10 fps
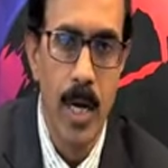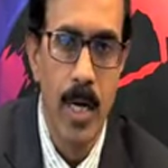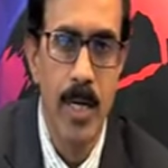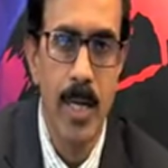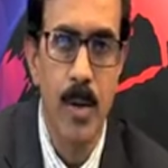
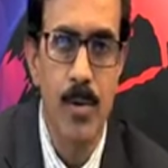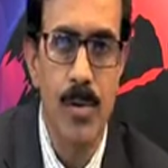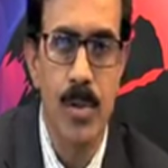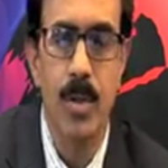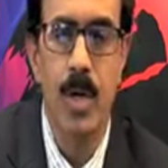it
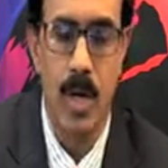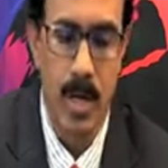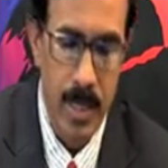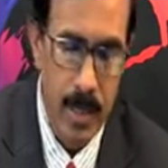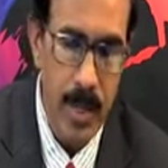gives
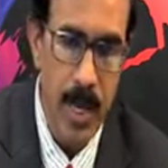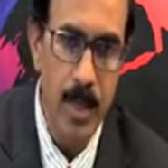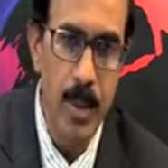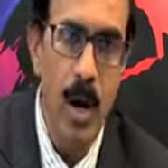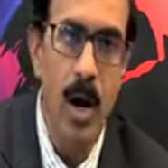
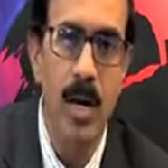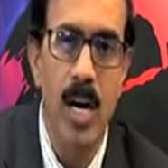ethane or